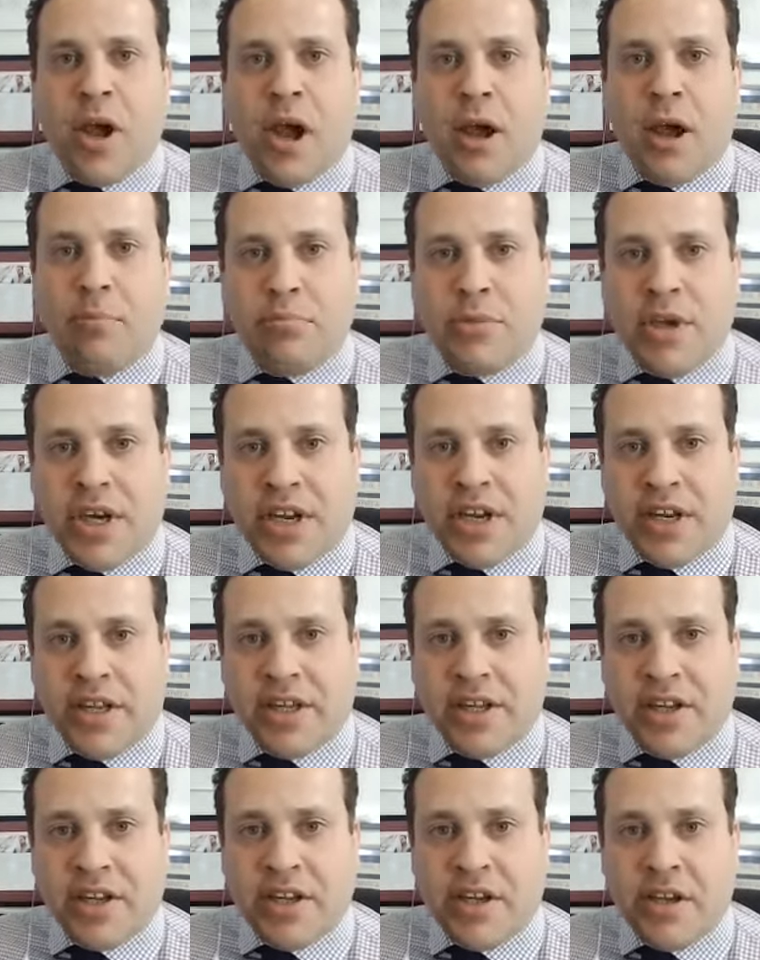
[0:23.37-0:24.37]

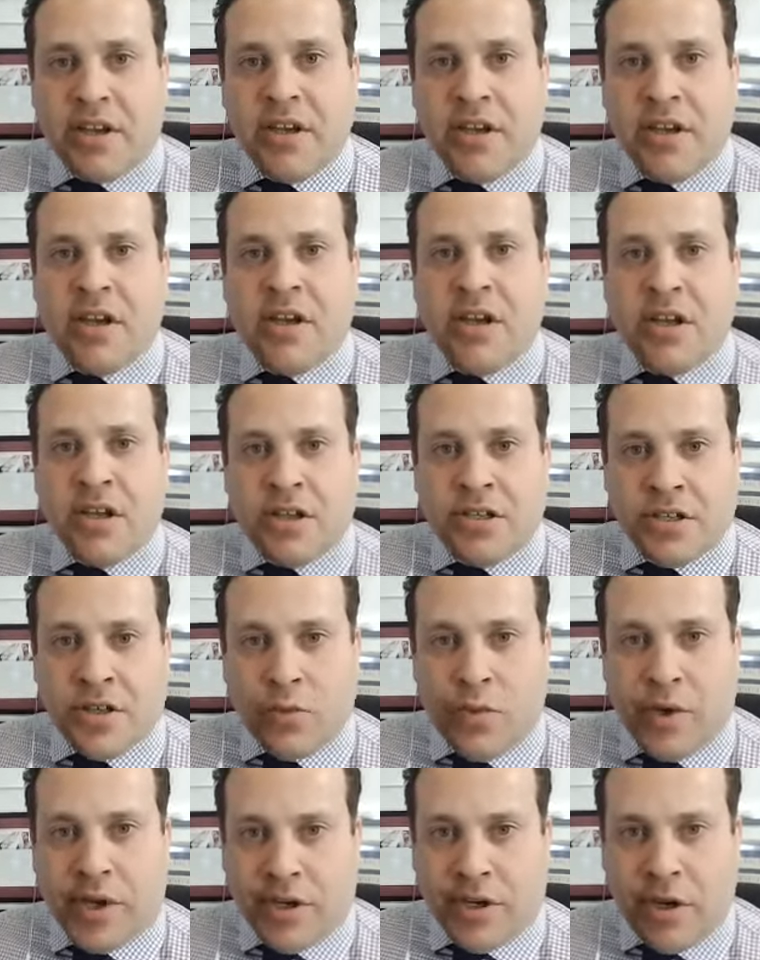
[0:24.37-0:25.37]
immediately so that
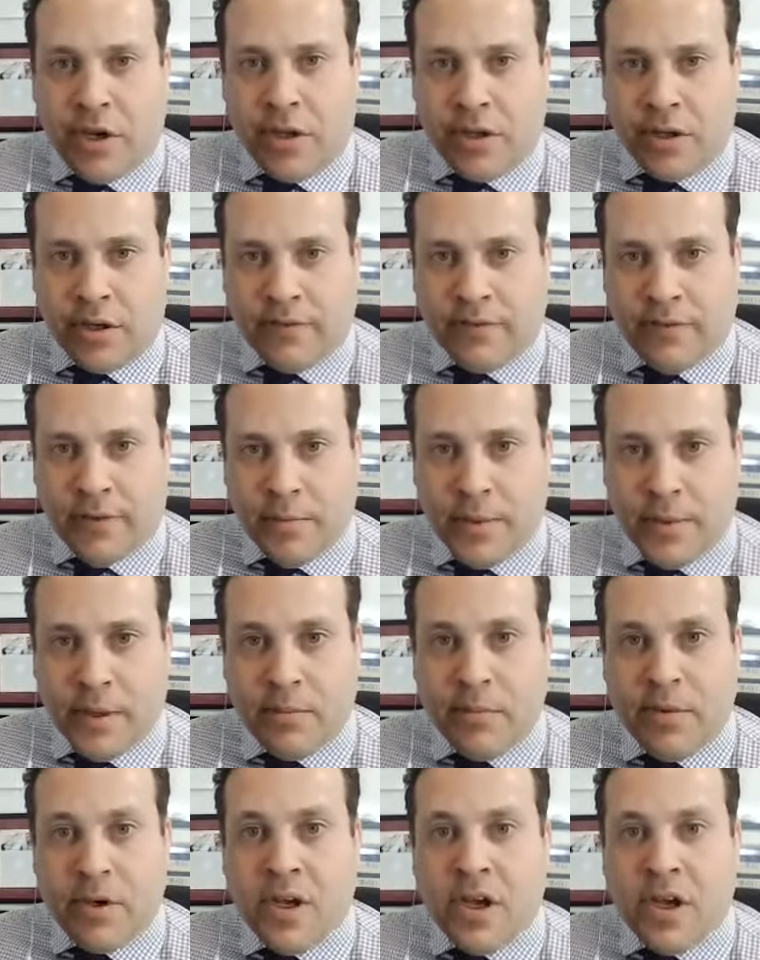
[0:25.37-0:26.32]
we can all learn from him.